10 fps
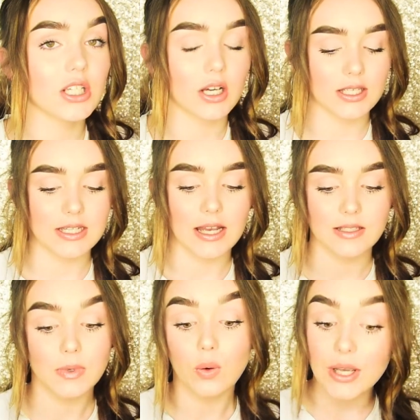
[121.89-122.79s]
you guys to
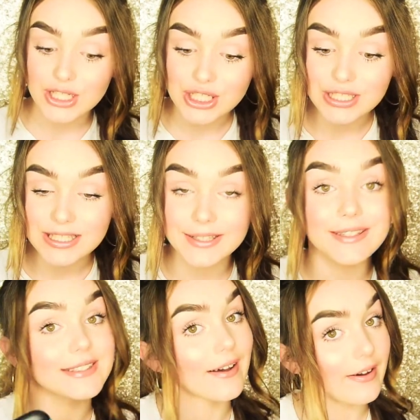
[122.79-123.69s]
ask me
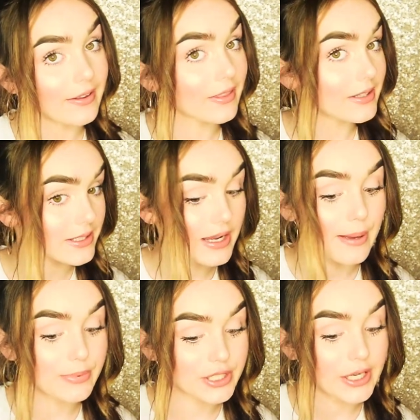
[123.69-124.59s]
questions on the
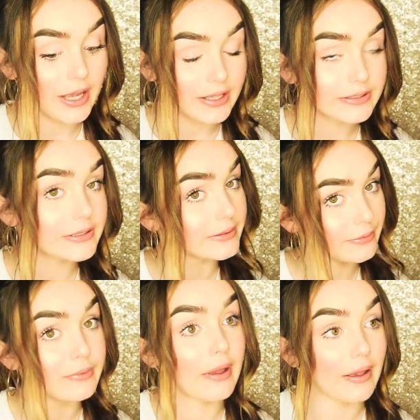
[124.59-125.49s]

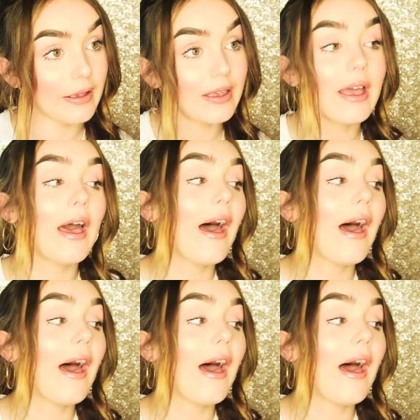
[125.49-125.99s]
Snapchat, okay?